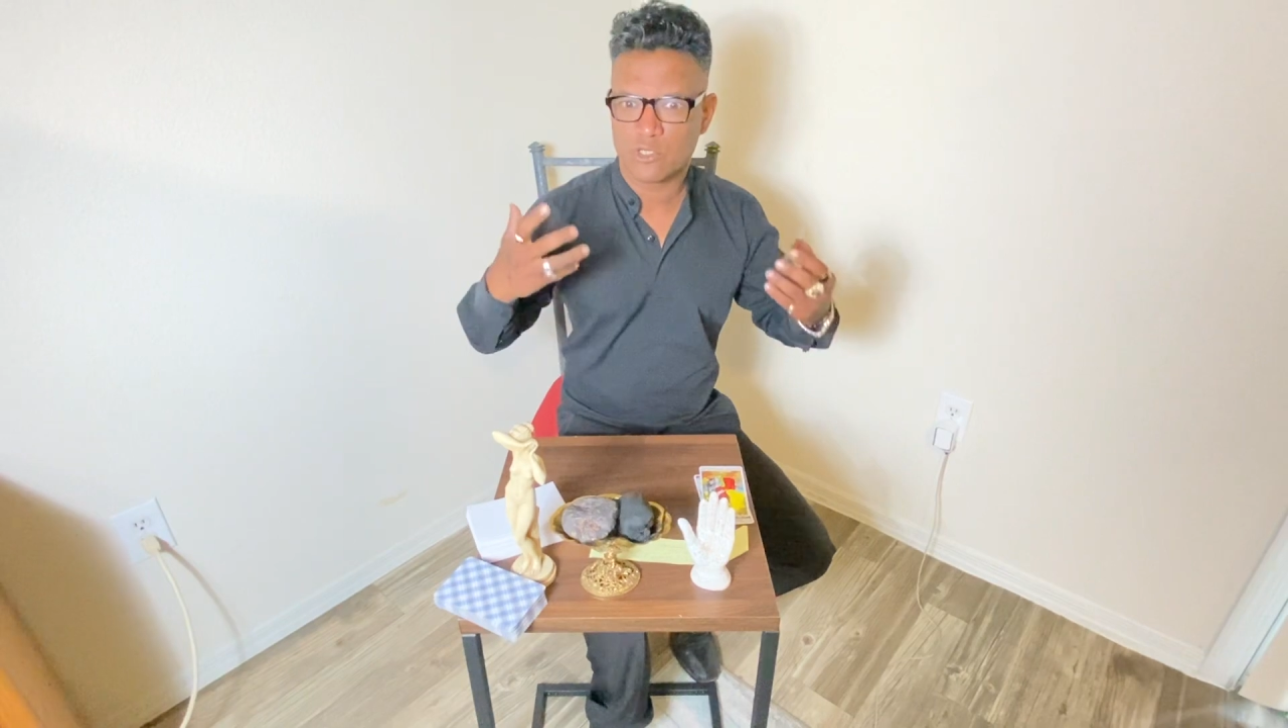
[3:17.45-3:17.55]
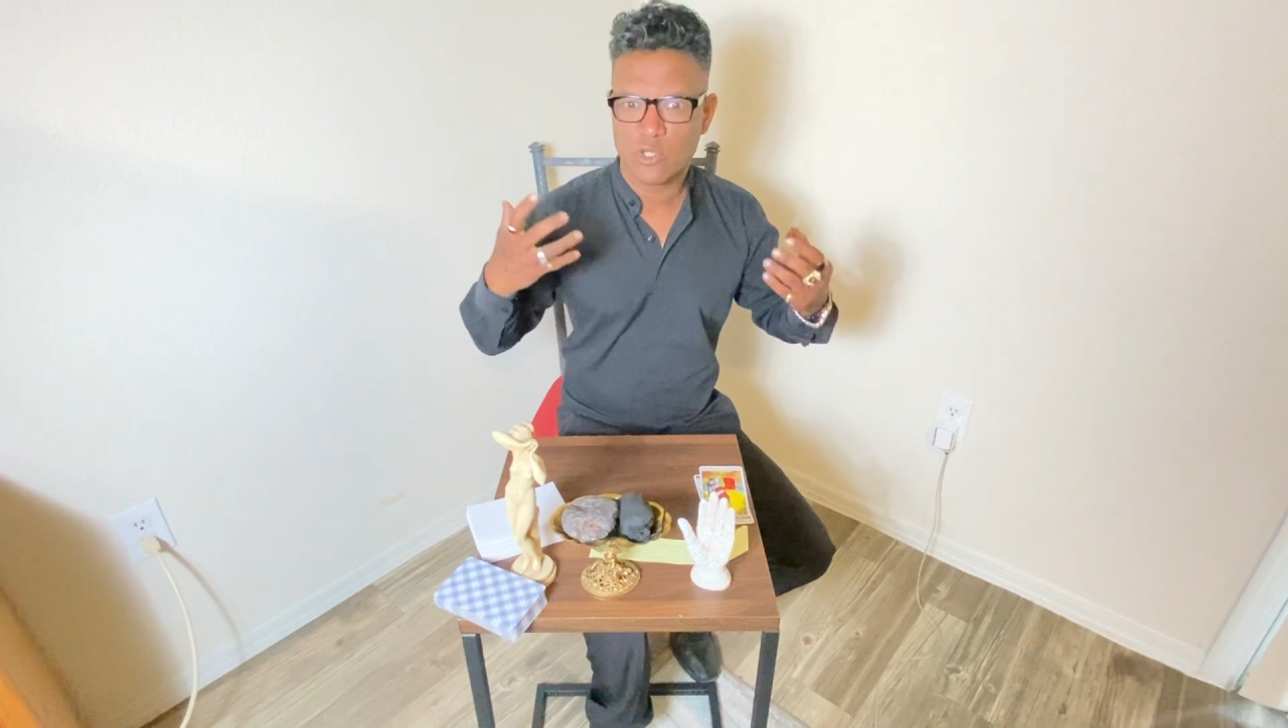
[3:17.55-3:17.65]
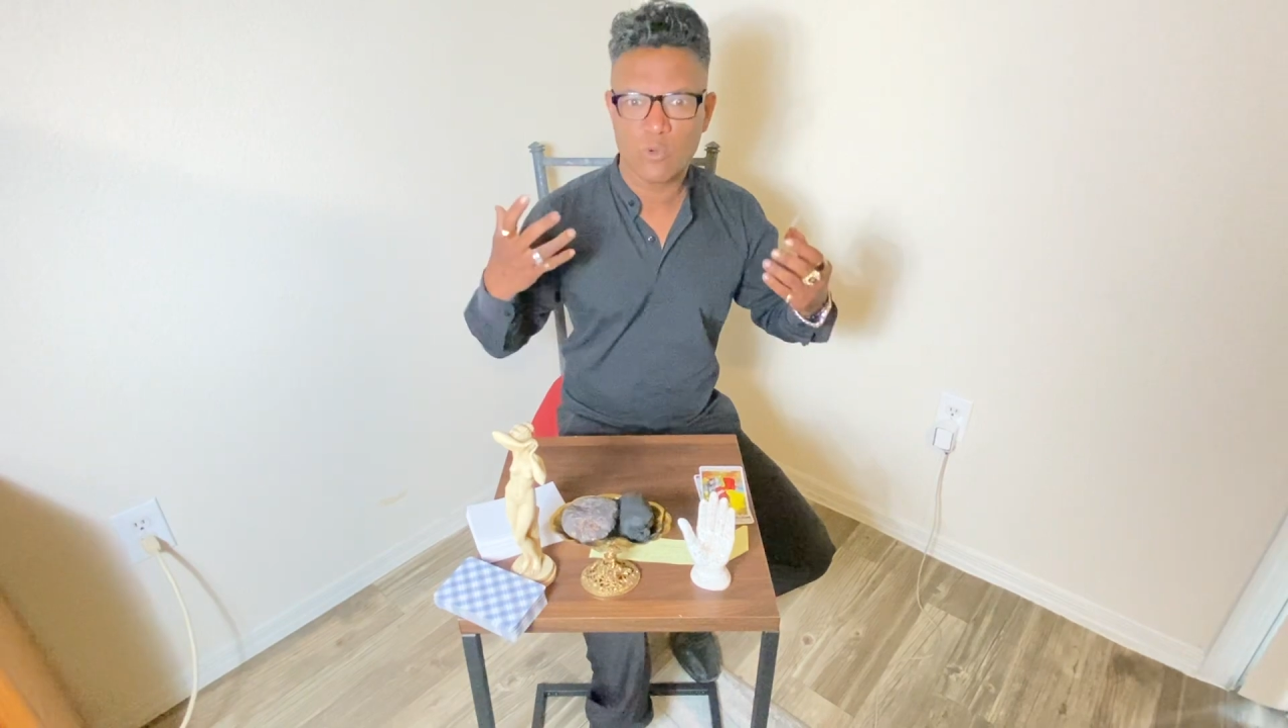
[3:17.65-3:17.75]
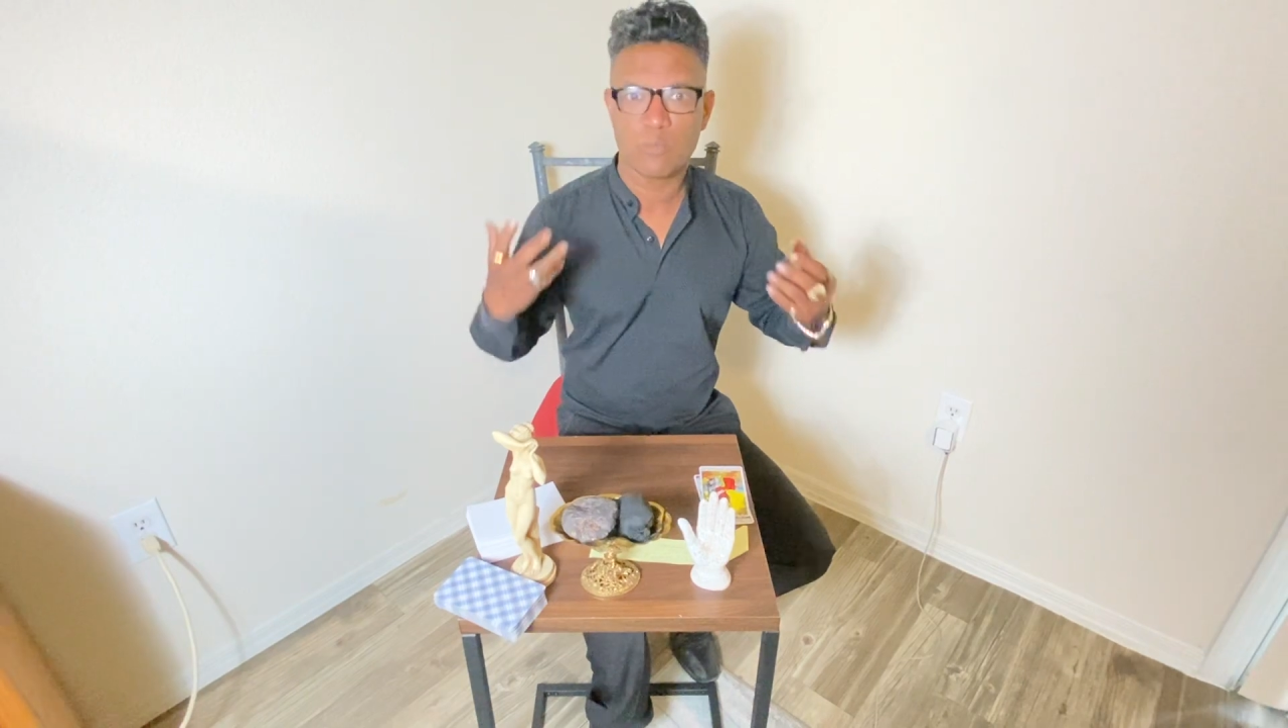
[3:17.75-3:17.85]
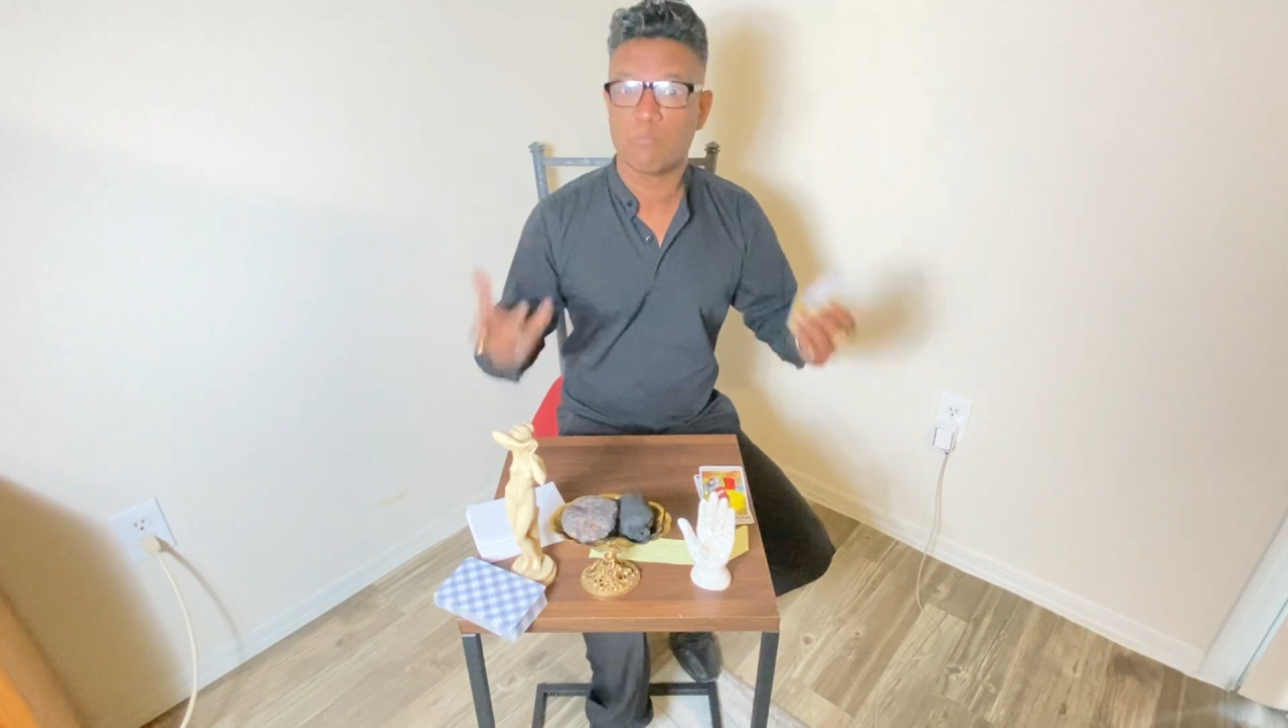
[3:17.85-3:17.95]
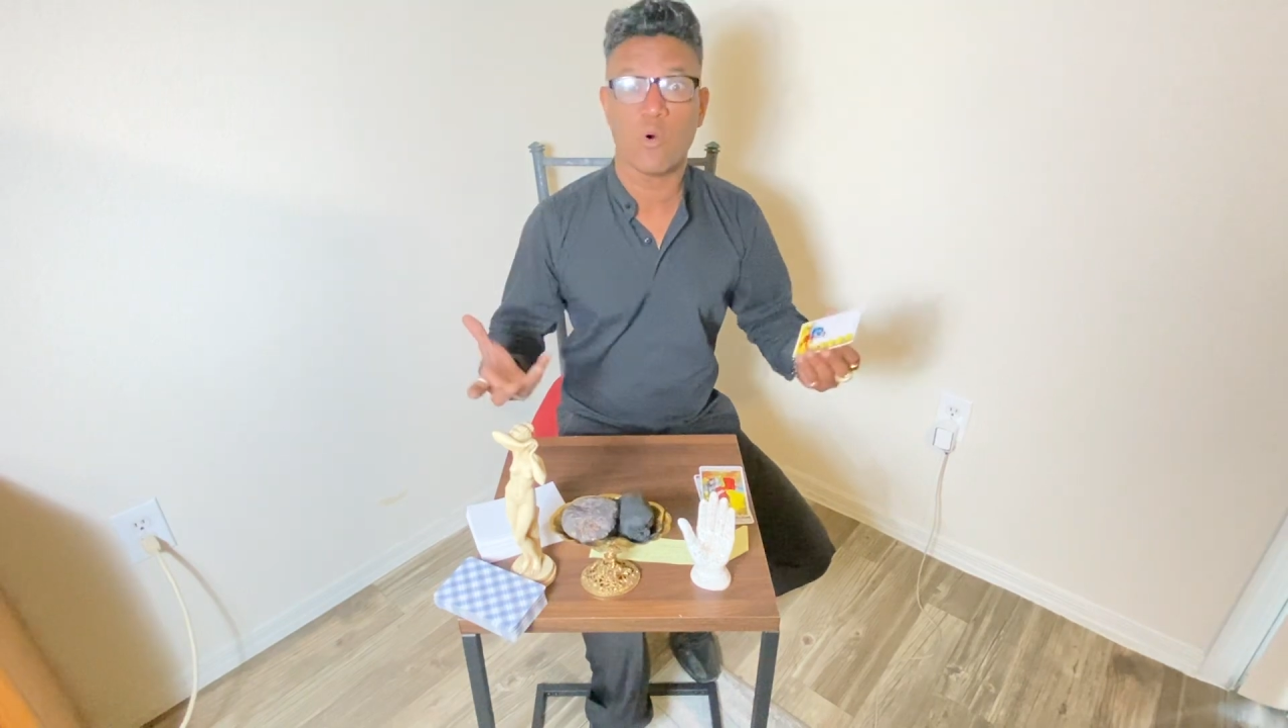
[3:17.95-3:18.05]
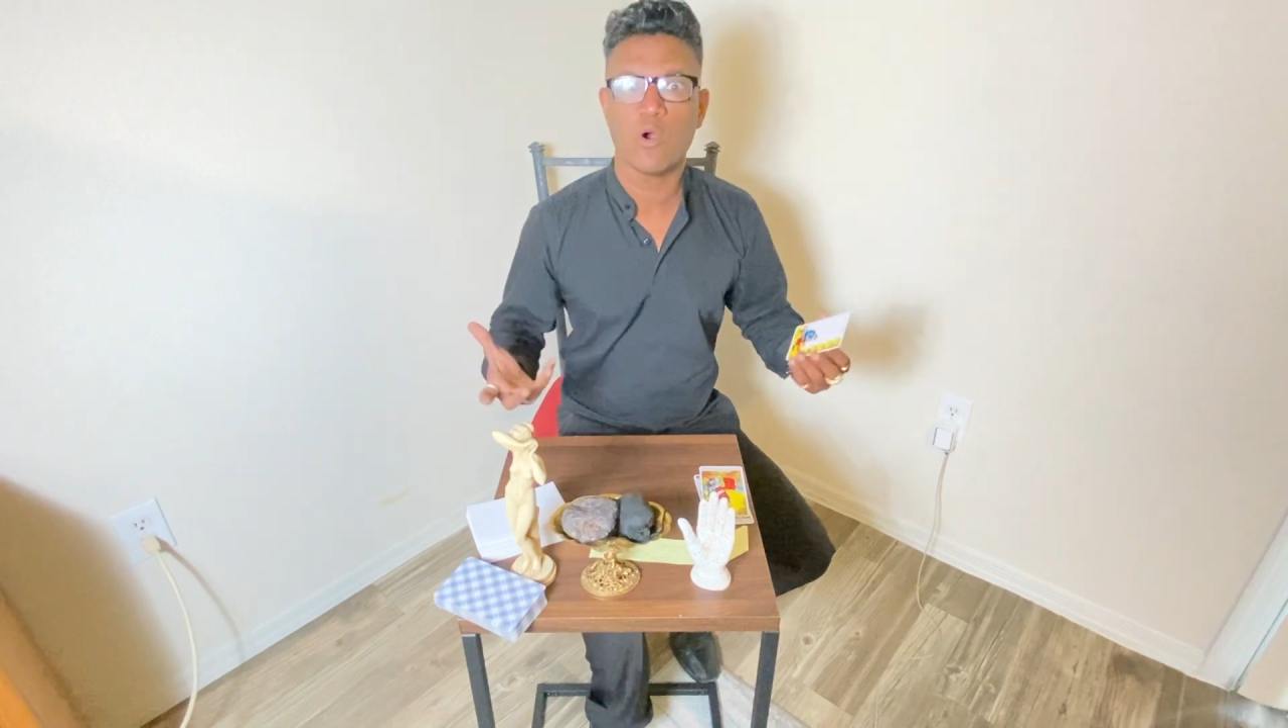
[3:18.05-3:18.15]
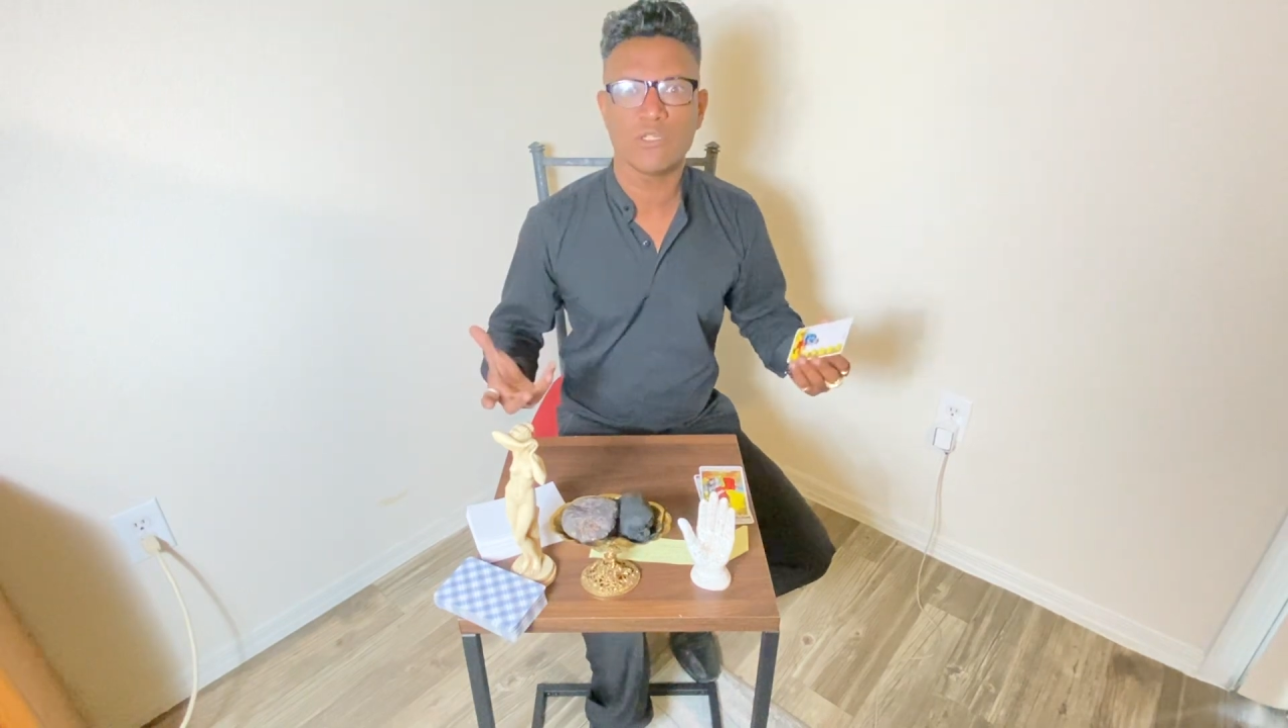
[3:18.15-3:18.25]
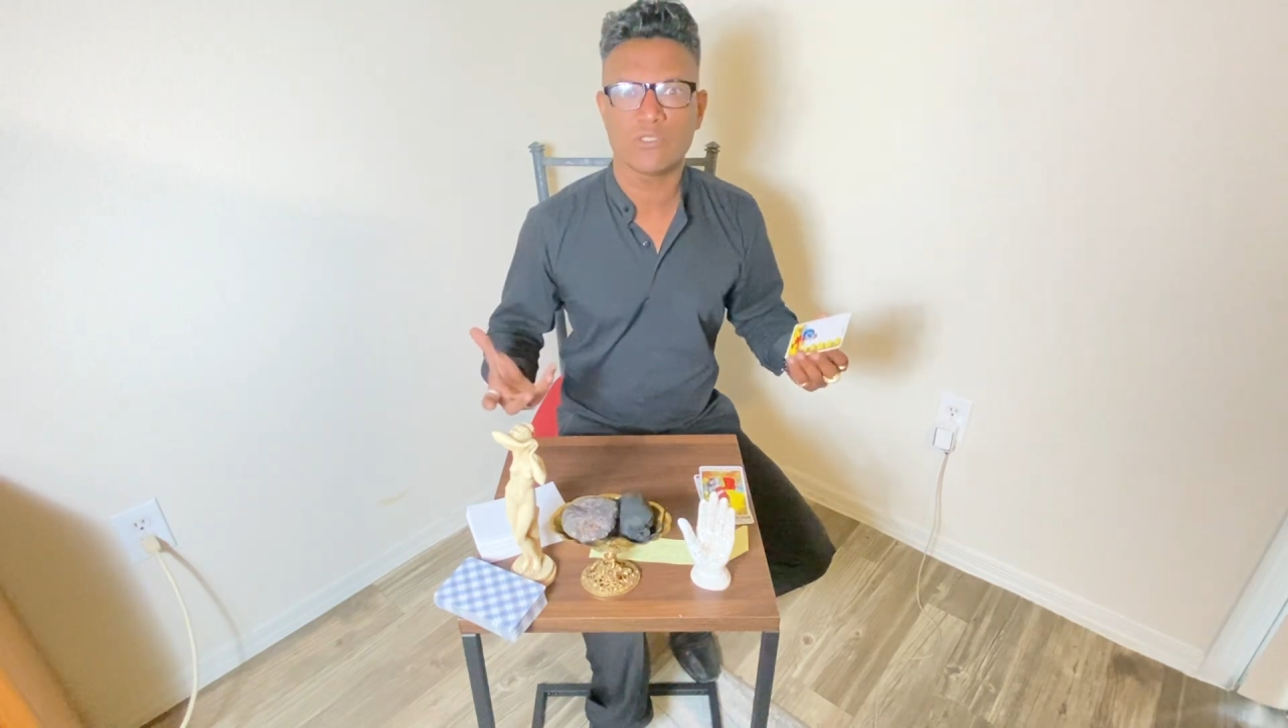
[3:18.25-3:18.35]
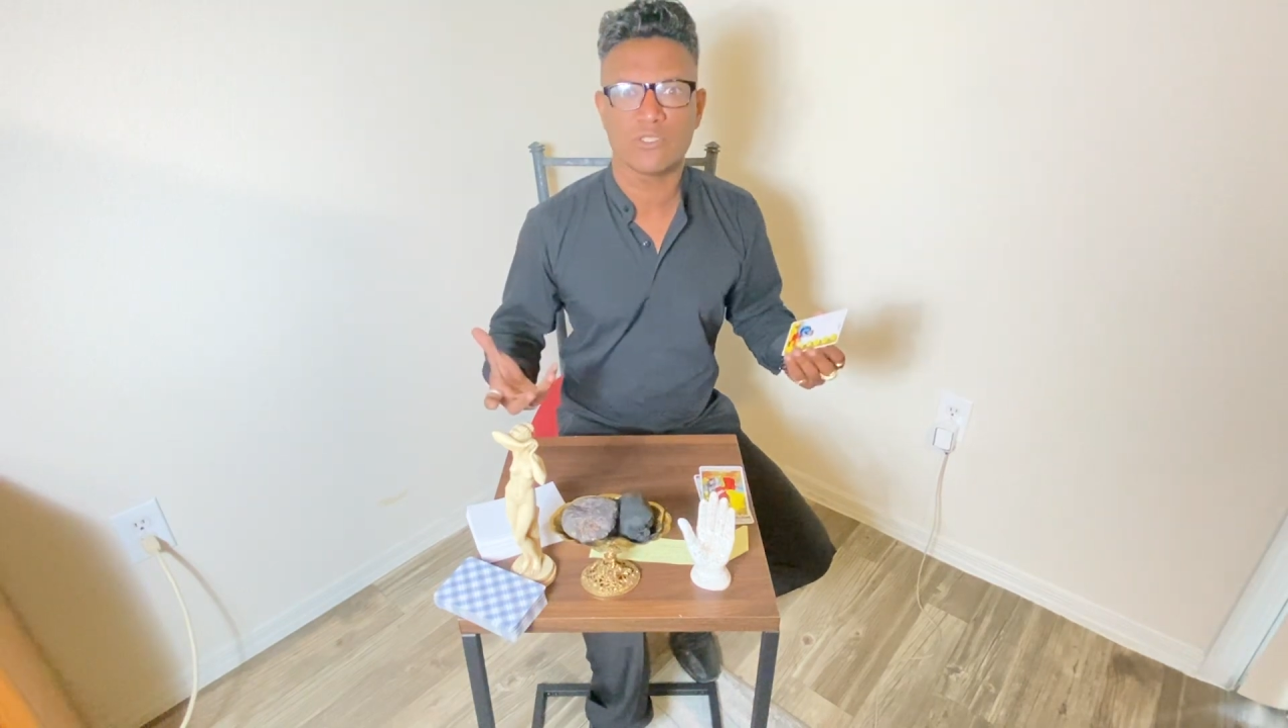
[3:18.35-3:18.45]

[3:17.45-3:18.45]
you were born